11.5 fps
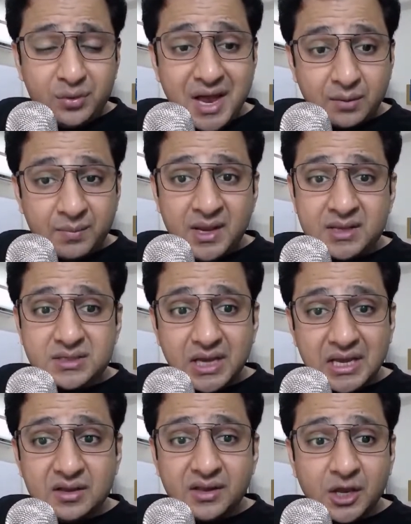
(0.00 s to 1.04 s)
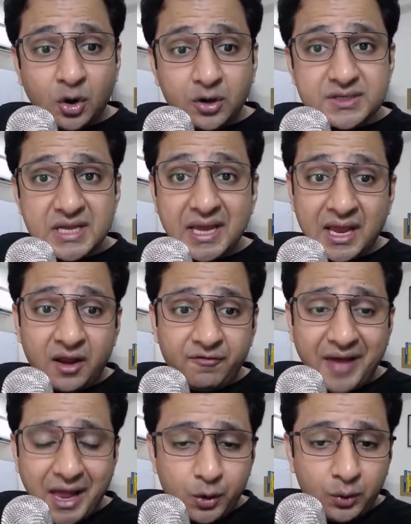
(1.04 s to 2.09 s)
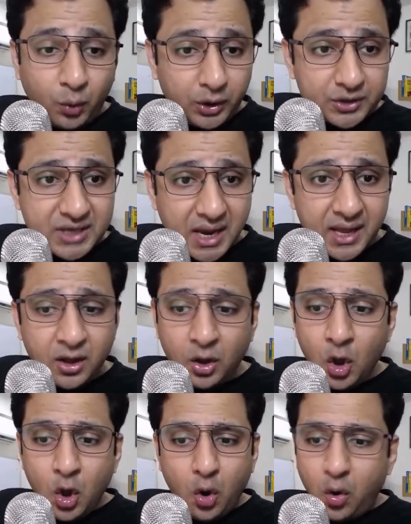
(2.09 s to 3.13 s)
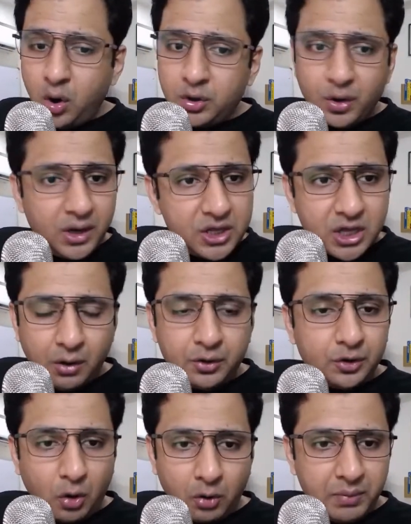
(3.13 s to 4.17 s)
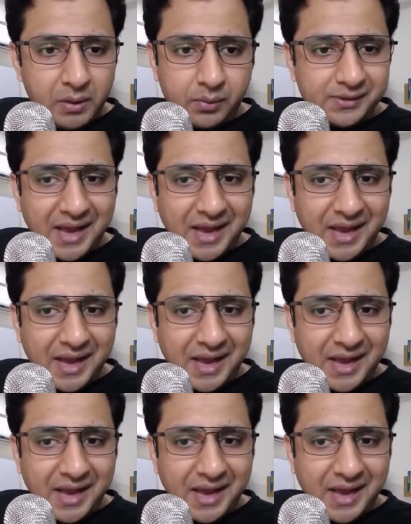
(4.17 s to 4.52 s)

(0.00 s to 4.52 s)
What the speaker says: that means either they're not seeing enough value in what you're selling, or you're reaching out to the wrong people.